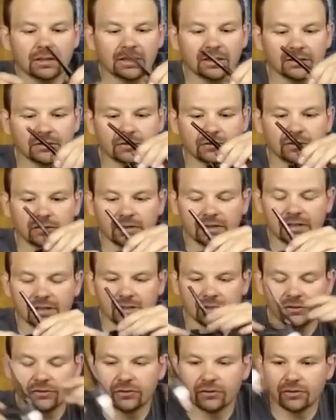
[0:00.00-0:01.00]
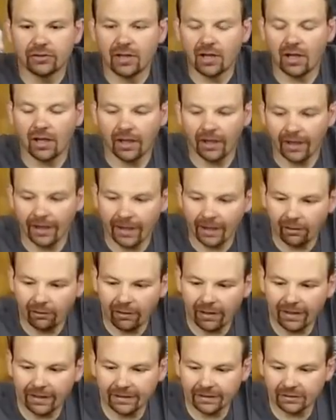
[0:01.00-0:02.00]
It is not how
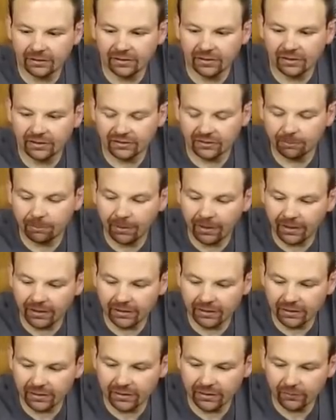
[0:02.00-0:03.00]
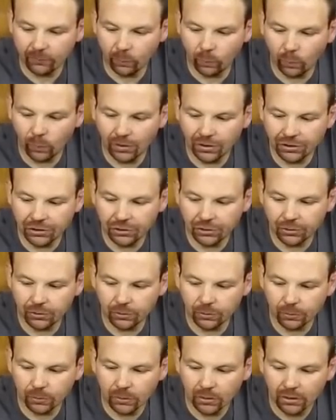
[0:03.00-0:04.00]
I anticipated it. When
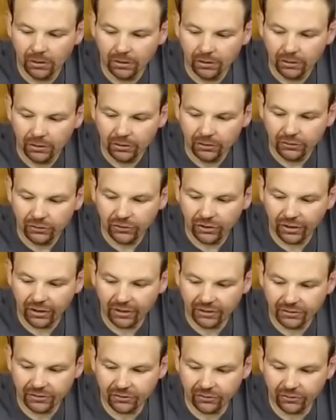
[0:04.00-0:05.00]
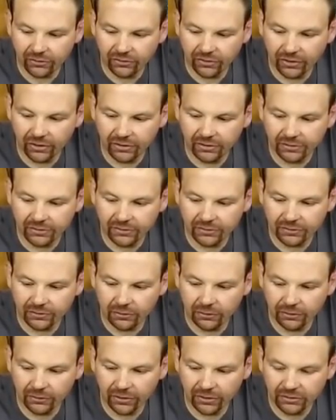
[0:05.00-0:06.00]
you touch the
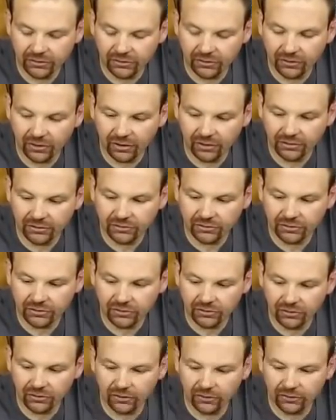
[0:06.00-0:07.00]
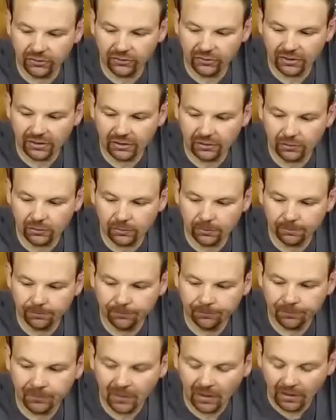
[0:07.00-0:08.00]
tungsten to the steel
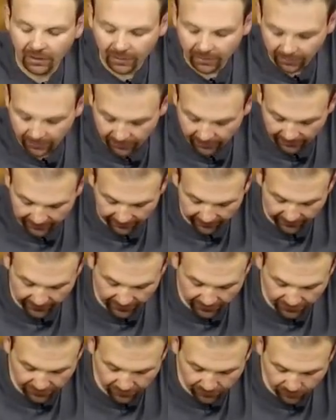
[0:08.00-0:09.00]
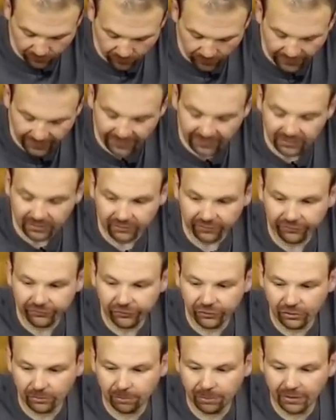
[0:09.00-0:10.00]
and then you hit the
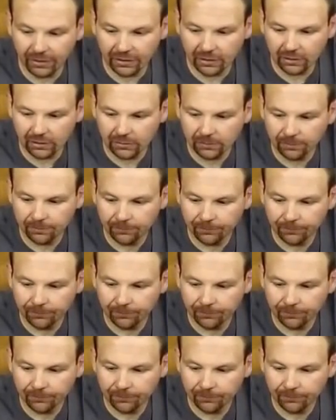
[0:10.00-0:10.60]
foot pedal,